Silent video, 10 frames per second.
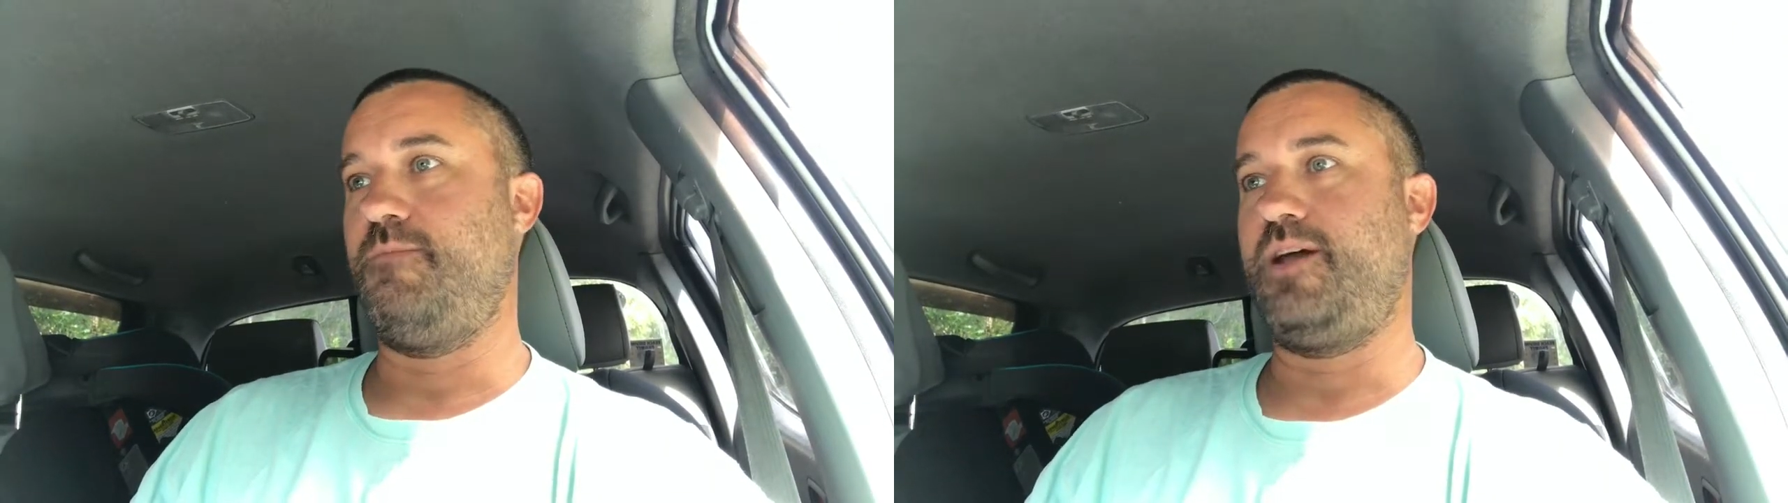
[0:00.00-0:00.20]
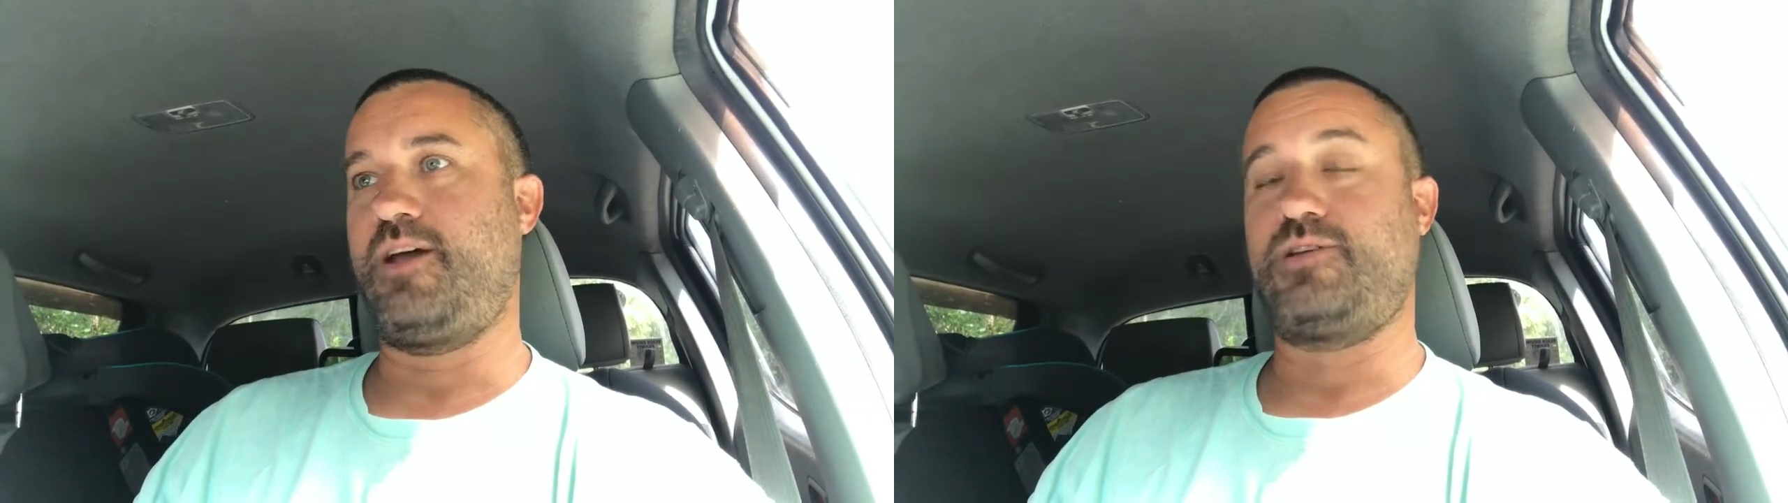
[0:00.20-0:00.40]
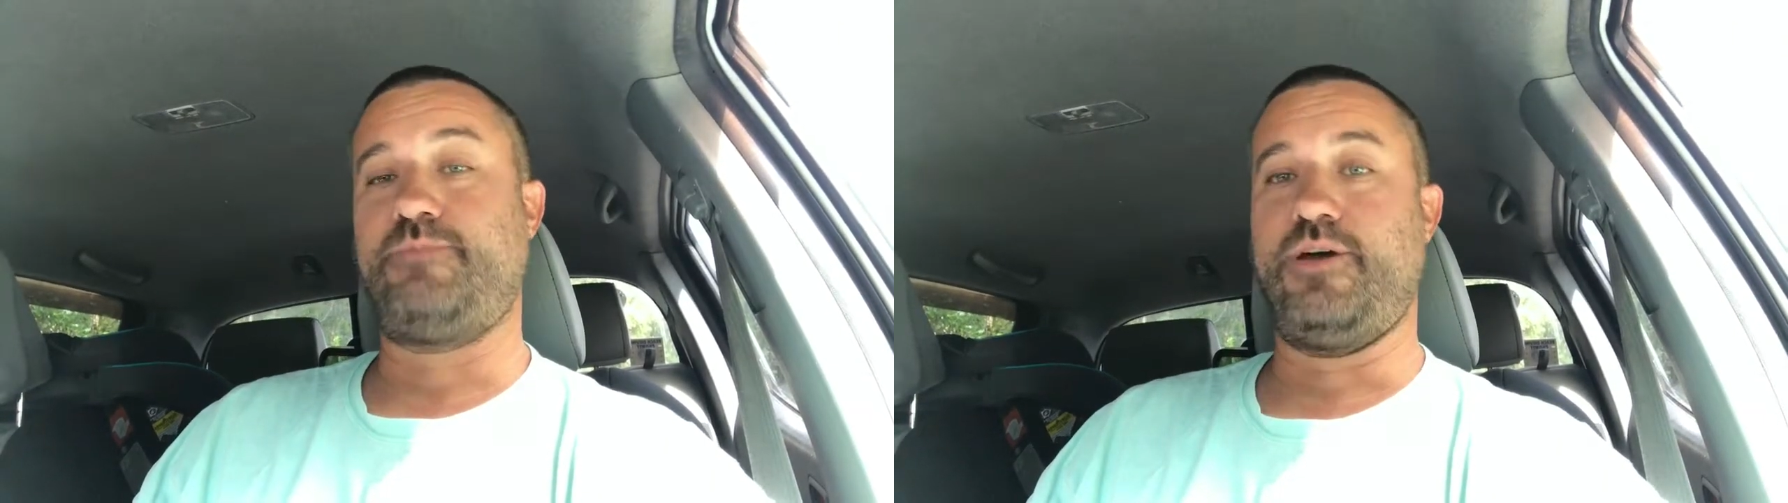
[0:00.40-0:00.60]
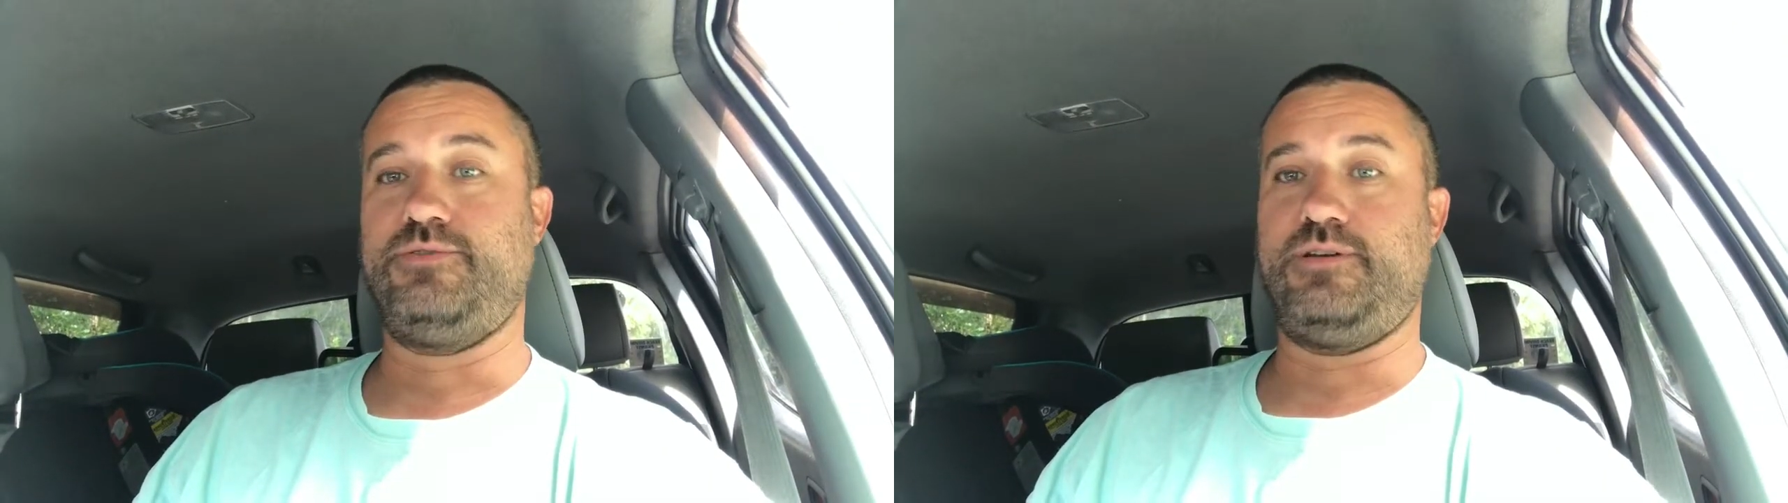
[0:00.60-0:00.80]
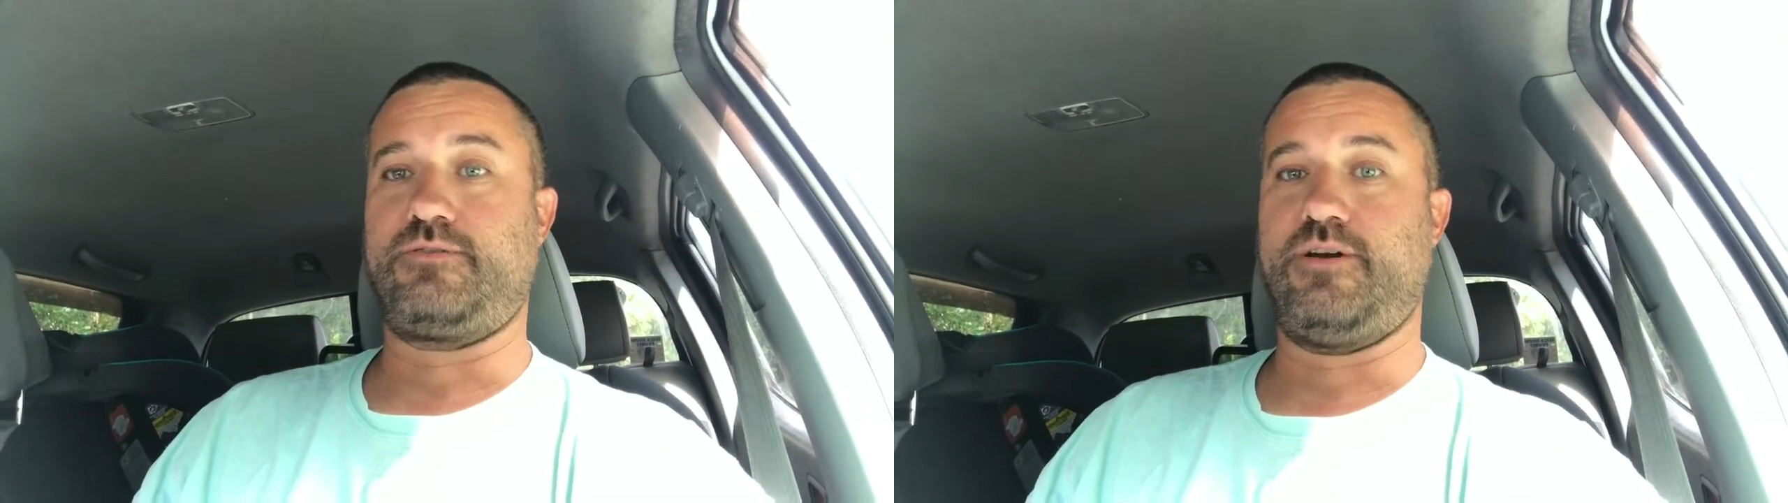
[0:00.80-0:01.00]
being
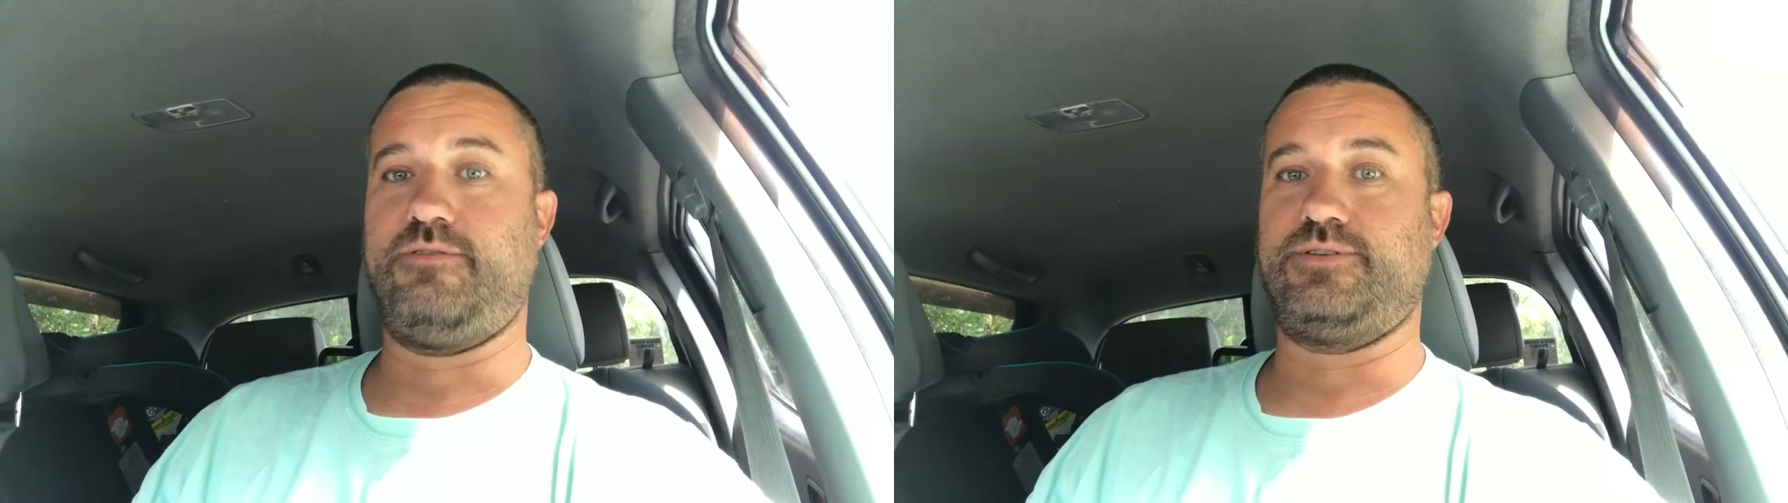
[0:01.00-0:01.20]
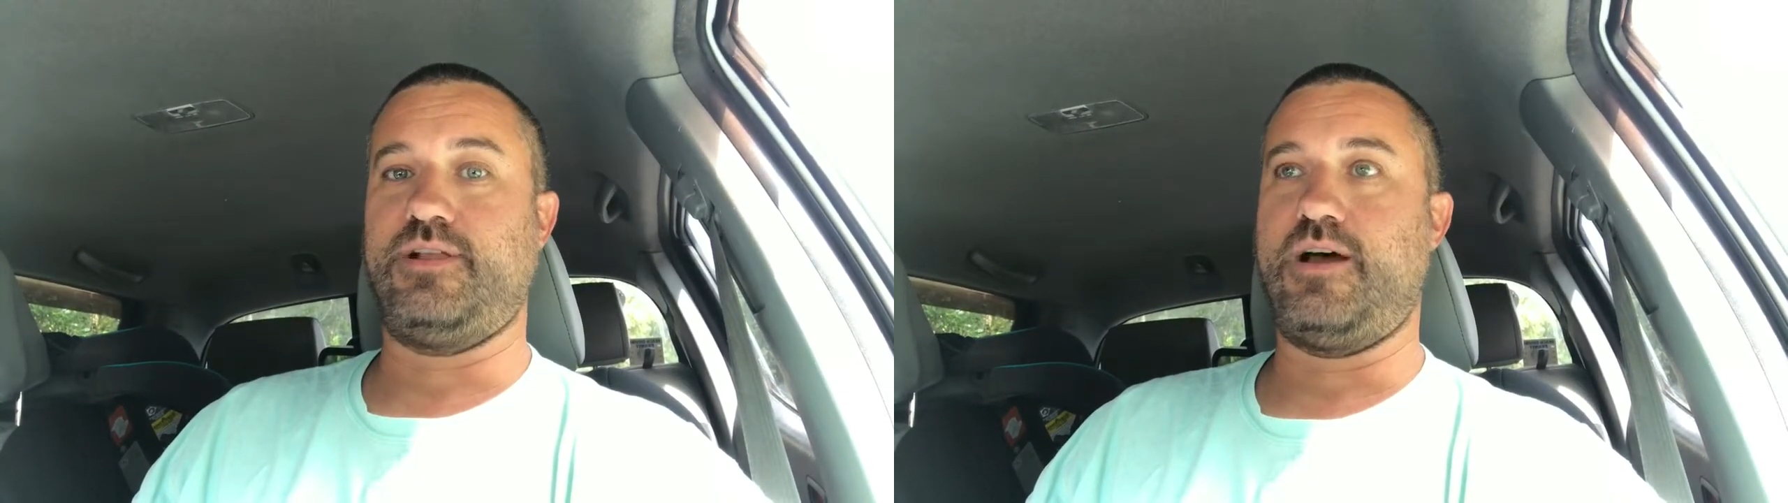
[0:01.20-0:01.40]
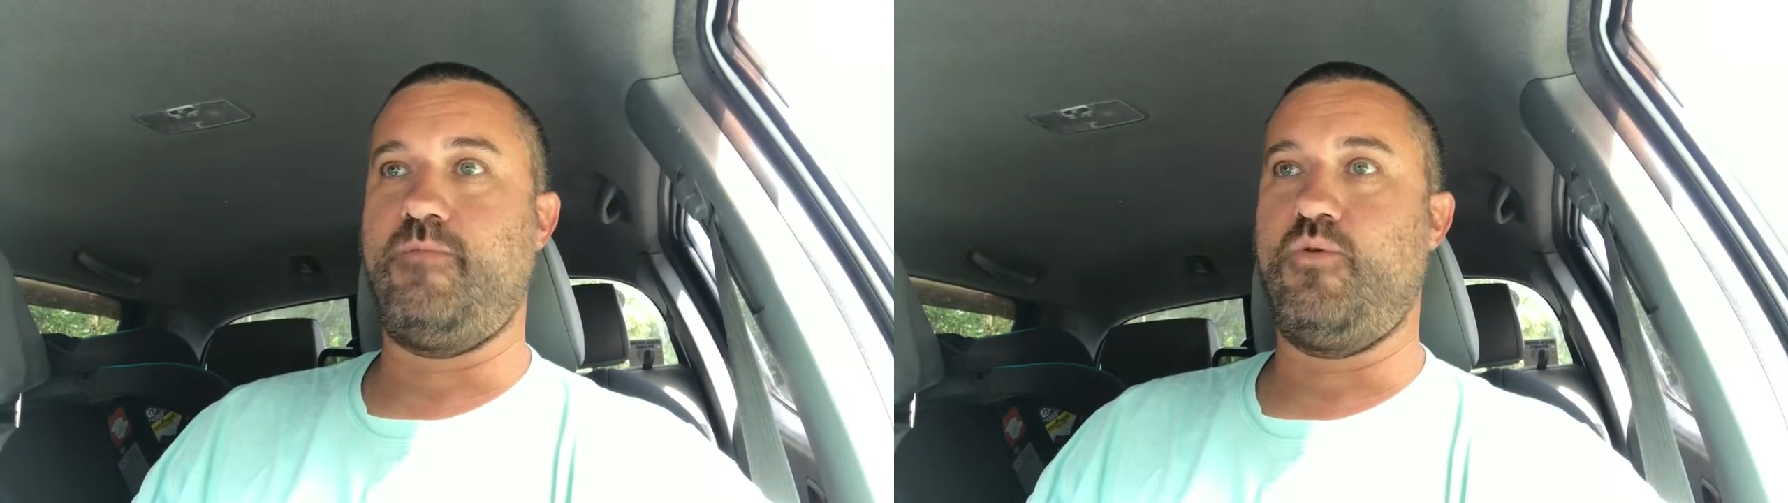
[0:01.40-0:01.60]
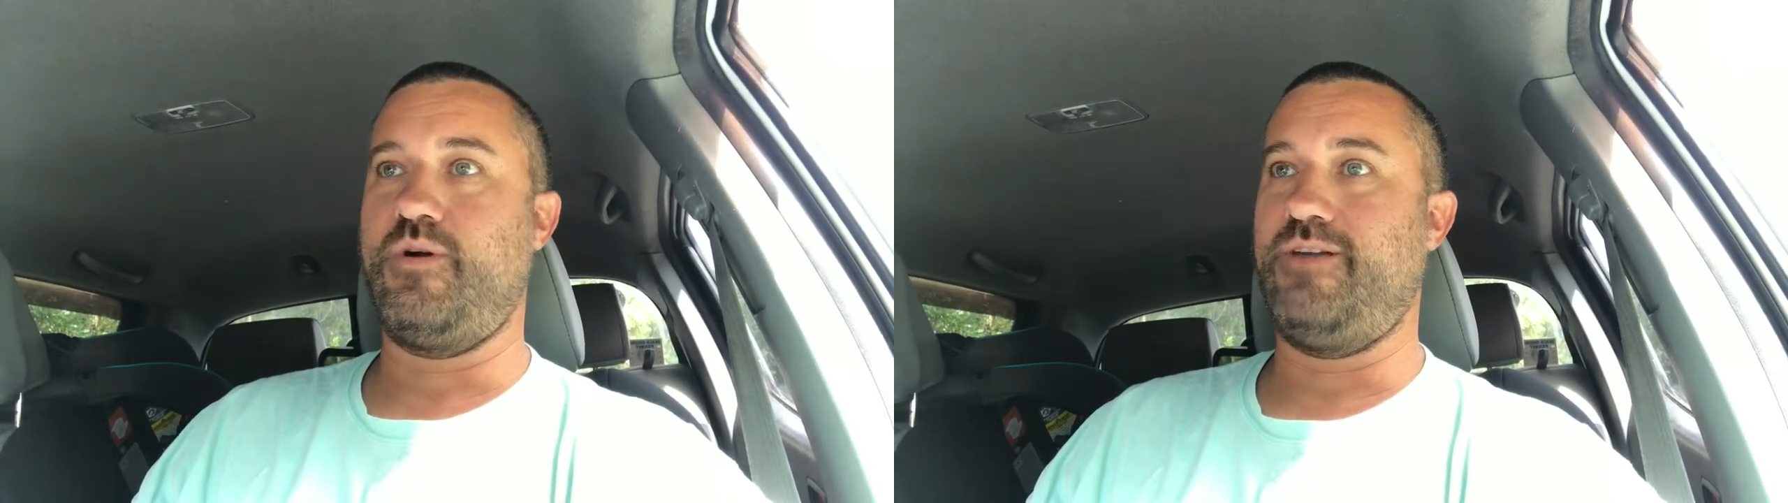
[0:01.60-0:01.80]
exposed to these critters a lot more.